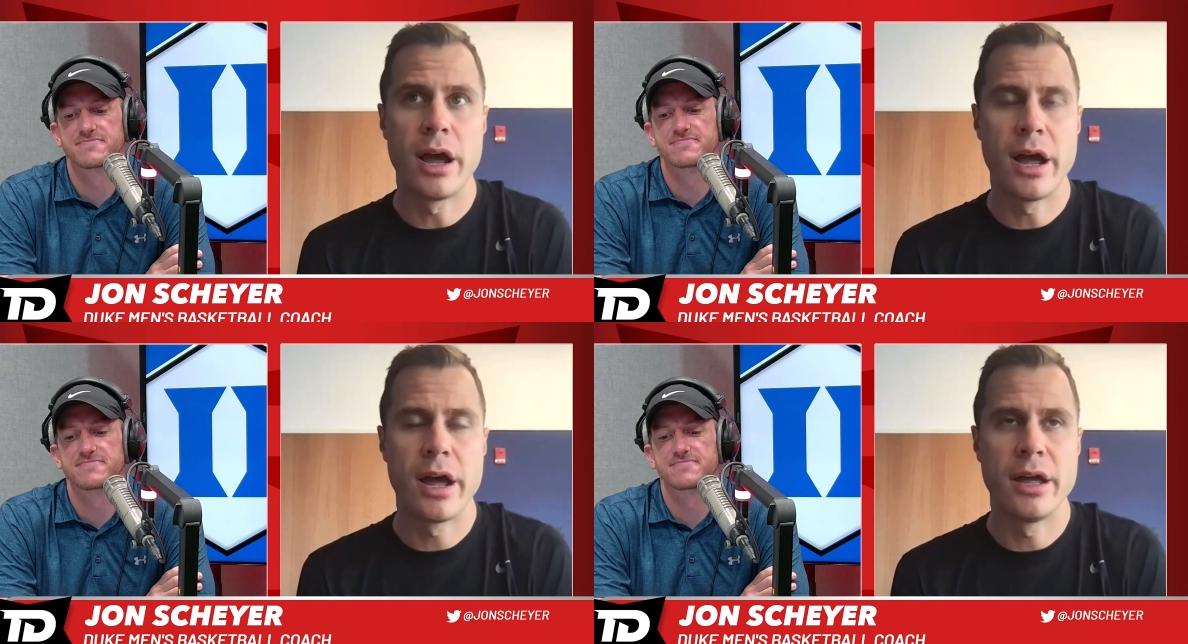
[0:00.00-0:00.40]

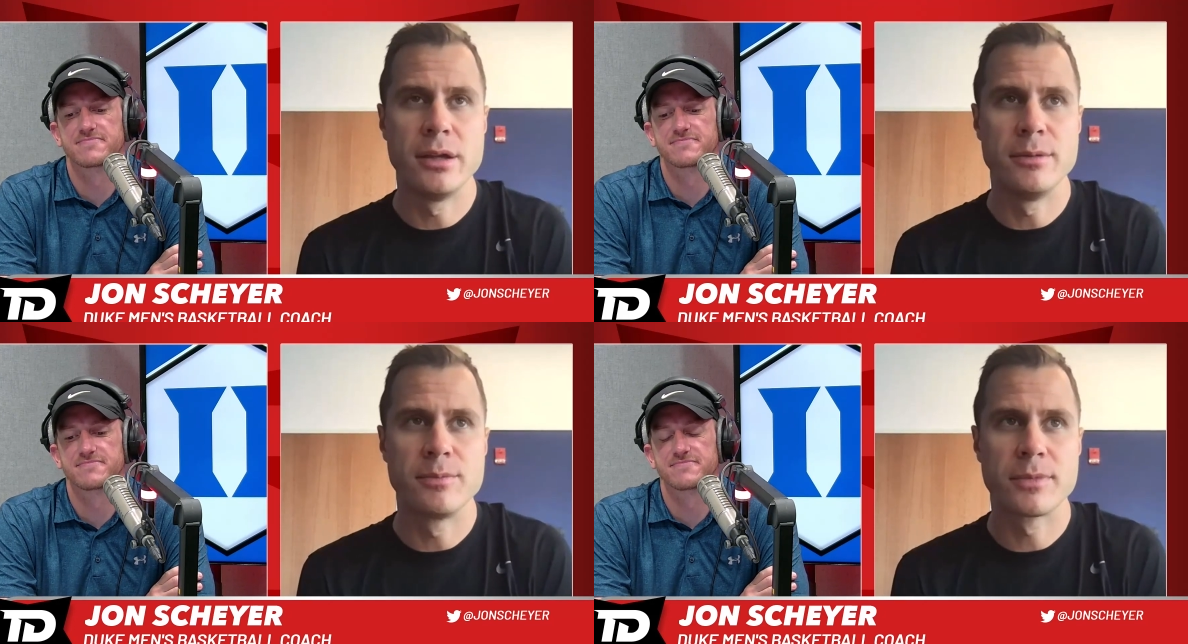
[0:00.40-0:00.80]

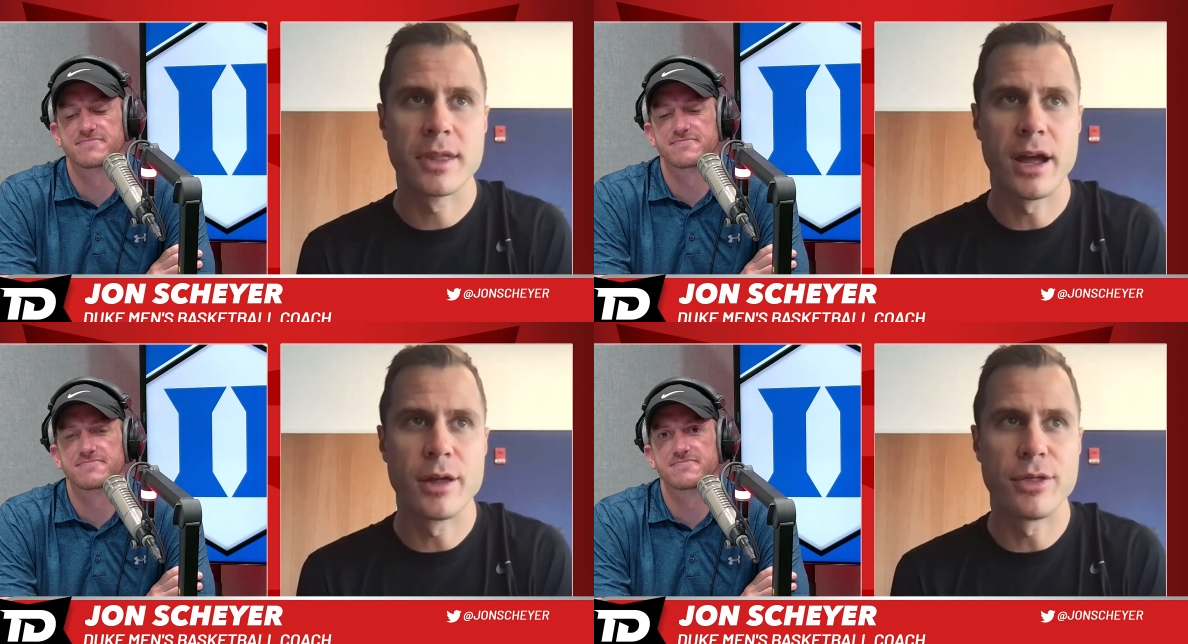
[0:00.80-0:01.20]
Speaker 1: I
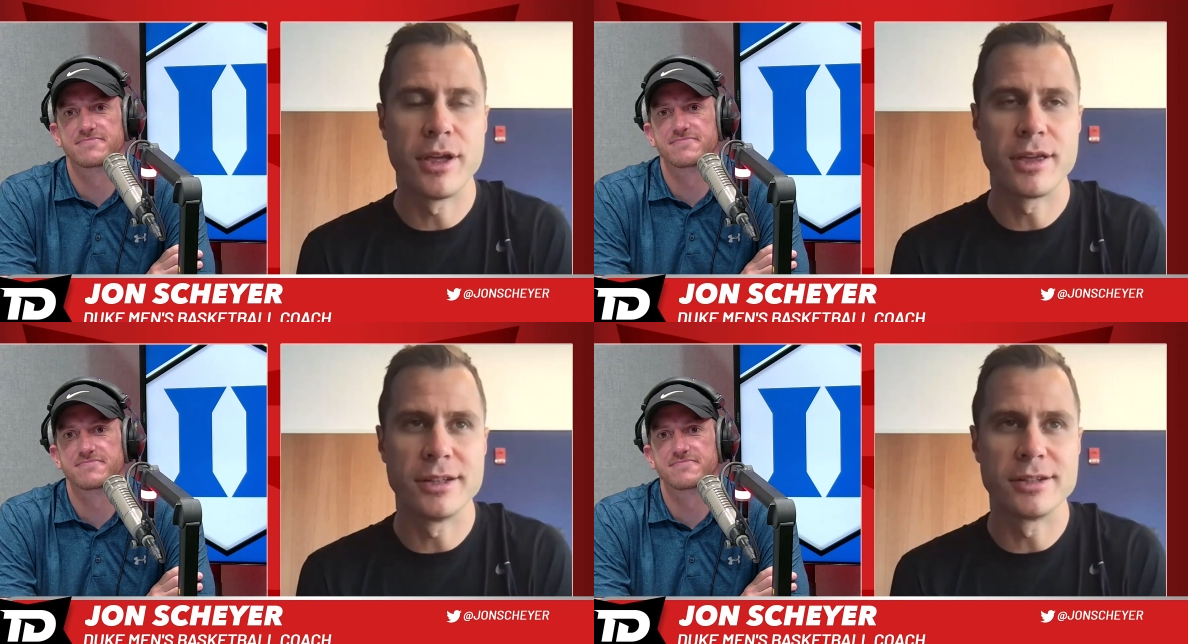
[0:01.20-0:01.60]
I, I
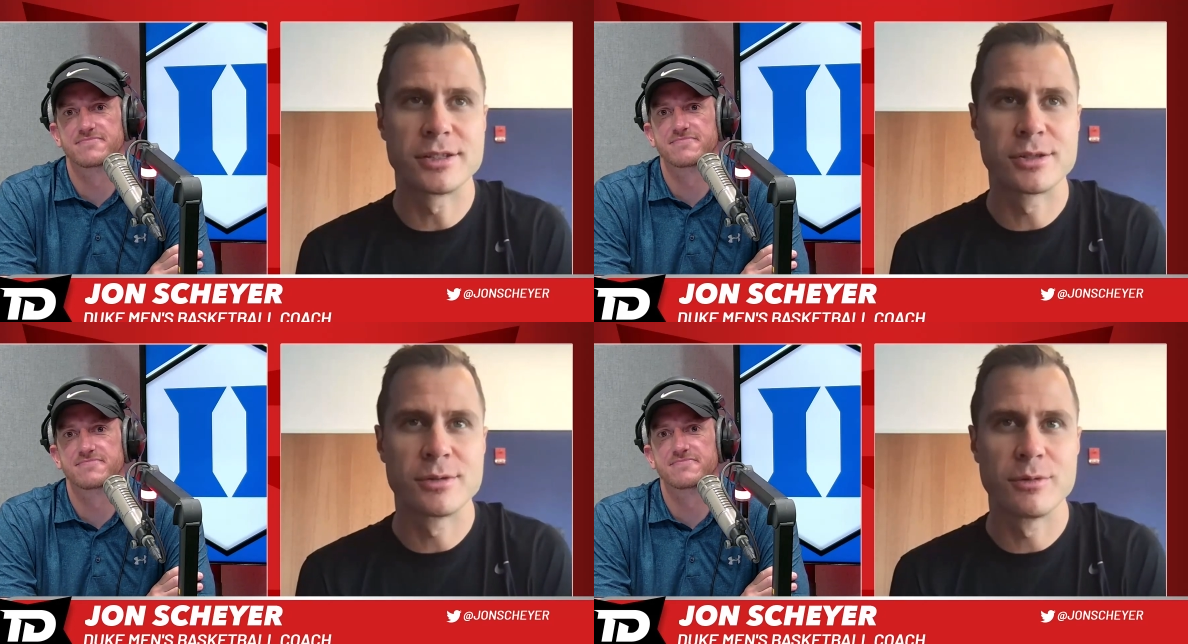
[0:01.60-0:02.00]
think
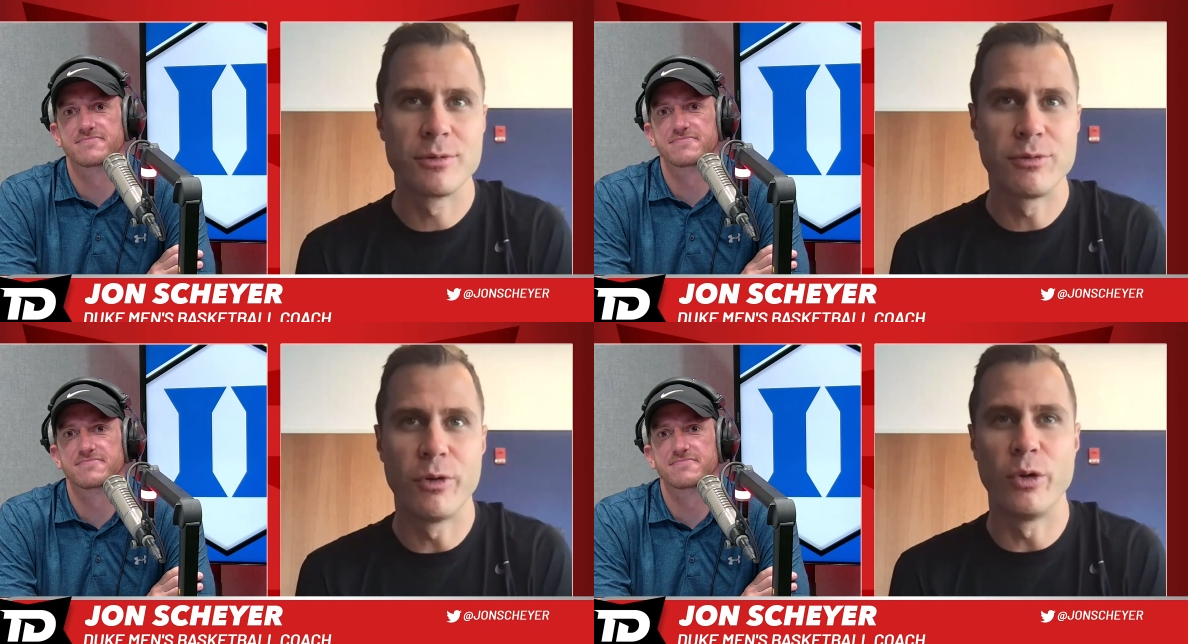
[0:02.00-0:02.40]
it's
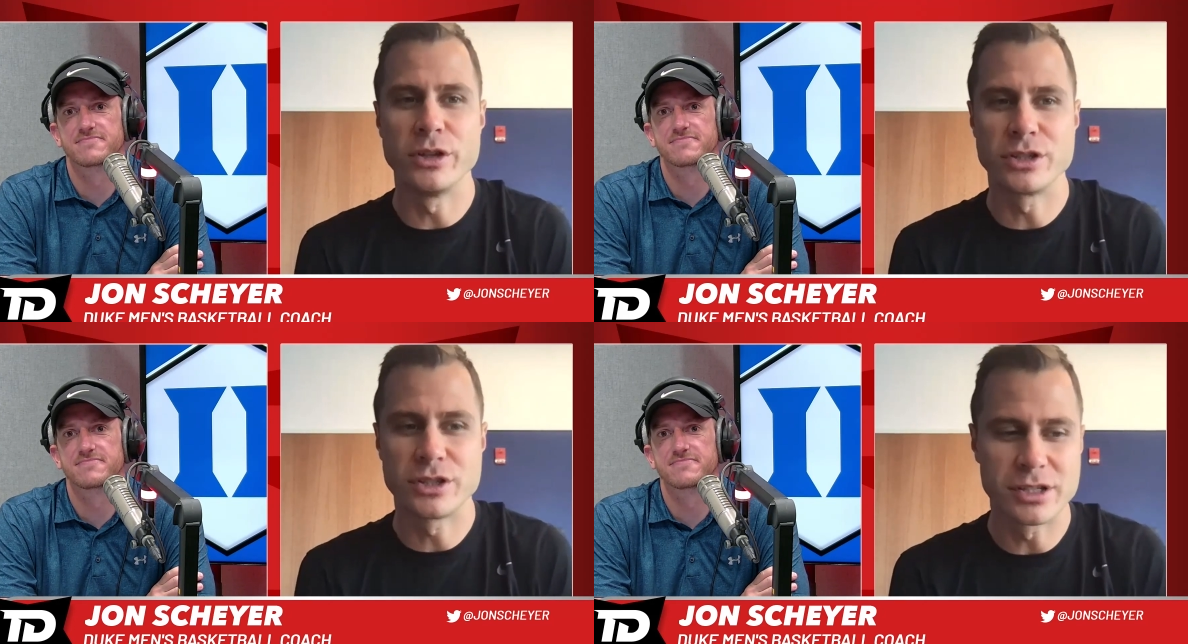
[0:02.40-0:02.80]

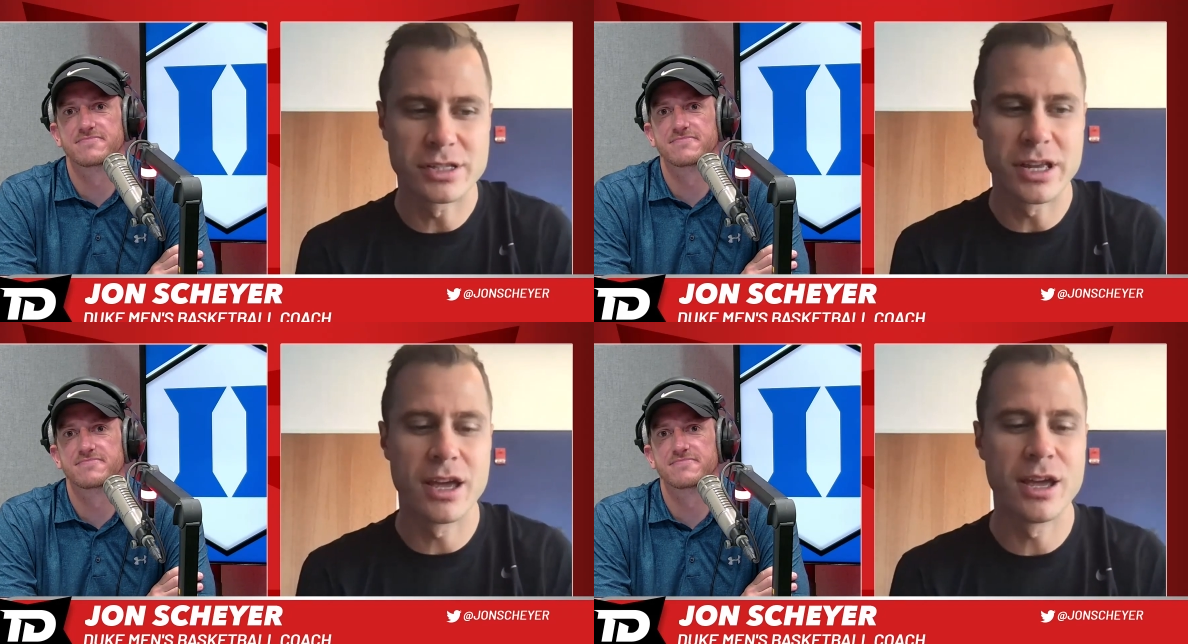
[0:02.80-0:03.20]
foolish
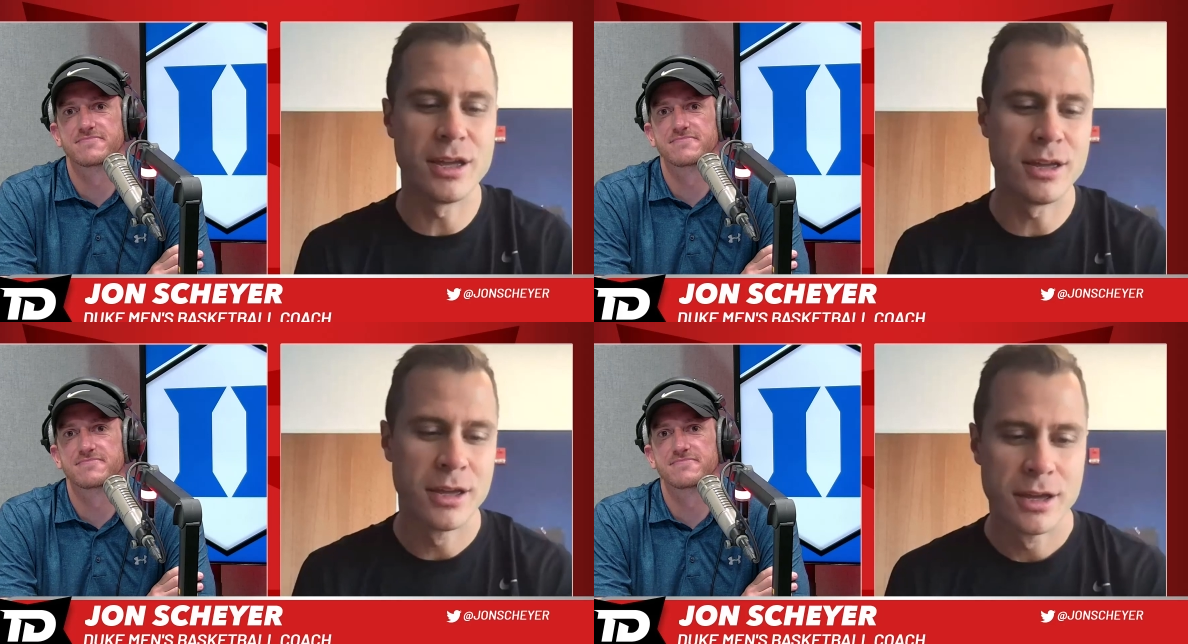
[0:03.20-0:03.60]
to
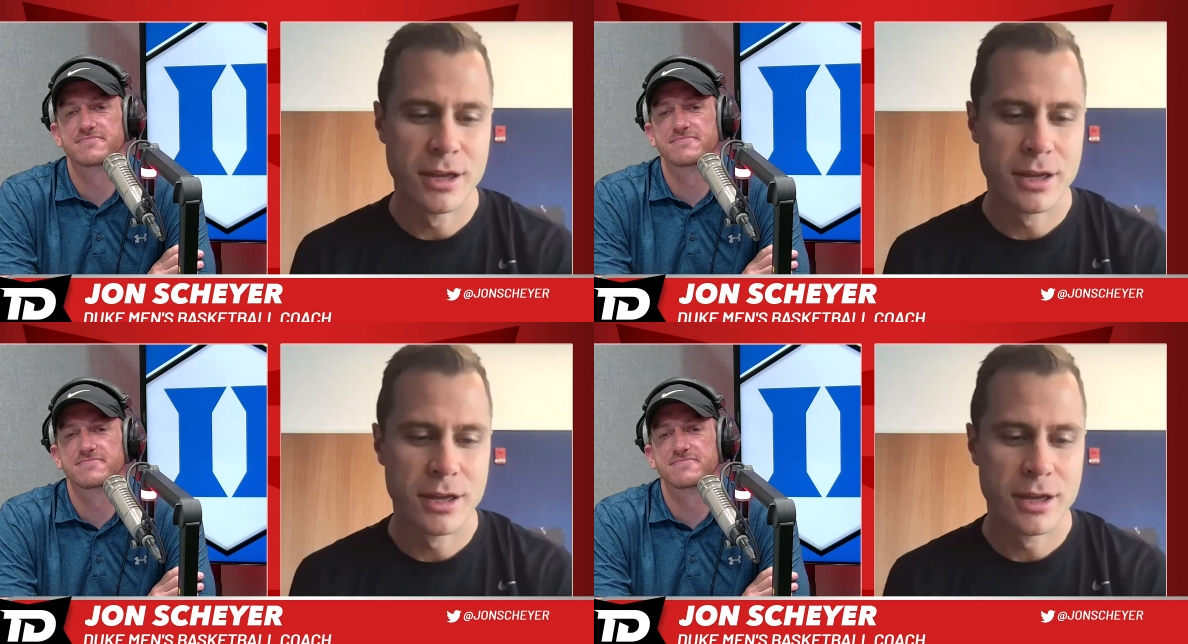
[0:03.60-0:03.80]
say